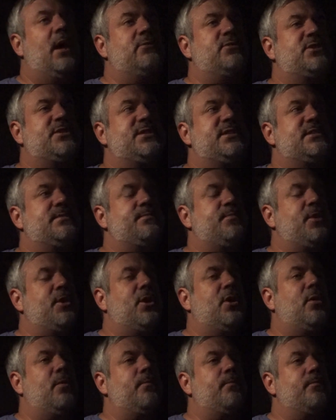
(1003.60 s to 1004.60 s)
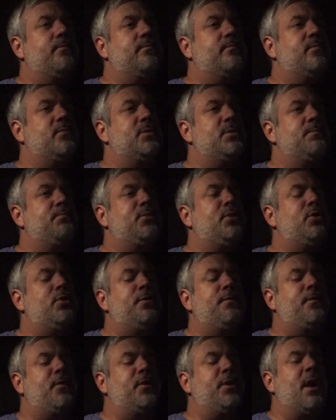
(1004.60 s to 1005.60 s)
just these, you know,
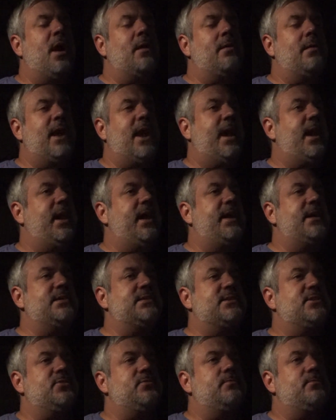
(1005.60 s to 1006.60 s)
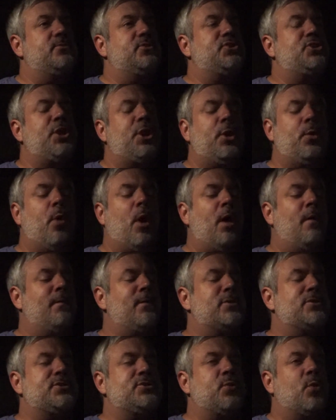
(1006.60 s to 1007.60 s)
beautiful young ladies, and she knew all
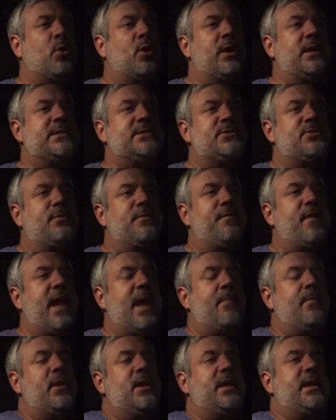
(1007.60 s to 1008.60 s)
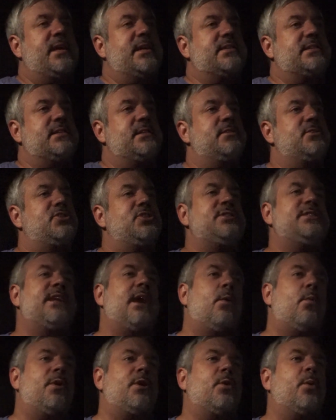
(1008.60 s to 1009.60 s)
their stories and their families, and she'd say,
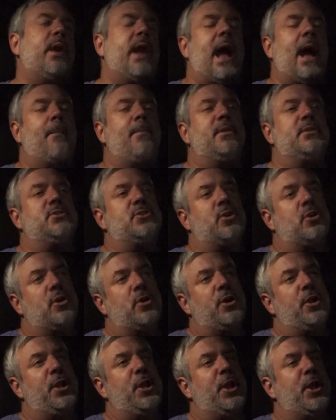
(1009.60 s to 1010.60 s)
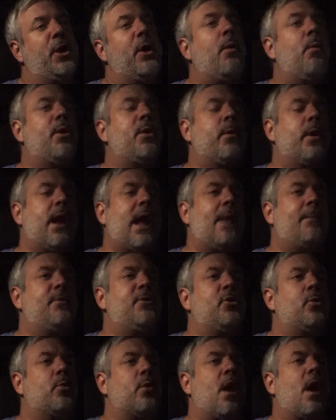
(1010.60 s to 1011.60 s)
I wonder what happened to her, you know, I wonder what
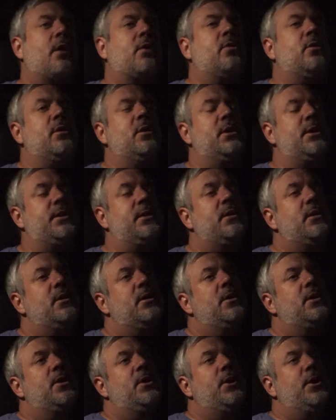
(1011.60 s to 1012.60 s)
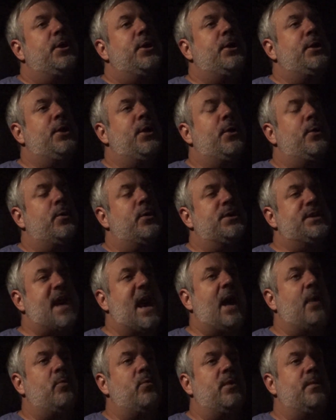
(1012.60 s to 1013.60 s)
happened to Rockle, and, you know, her
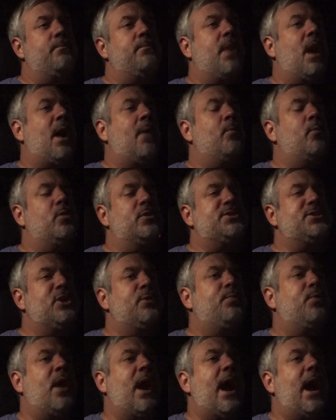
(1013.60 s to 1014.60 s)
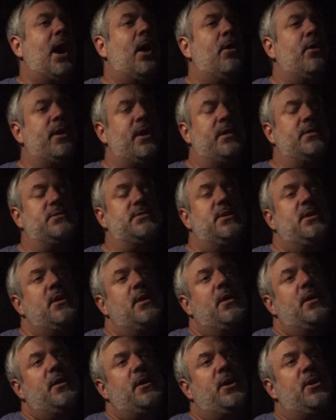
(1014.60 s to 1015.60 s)
dad and mom were so proud,
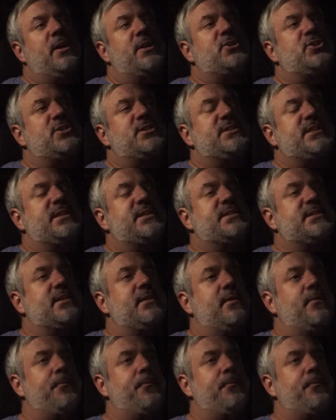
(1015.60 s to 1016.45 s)
and it's just, it's,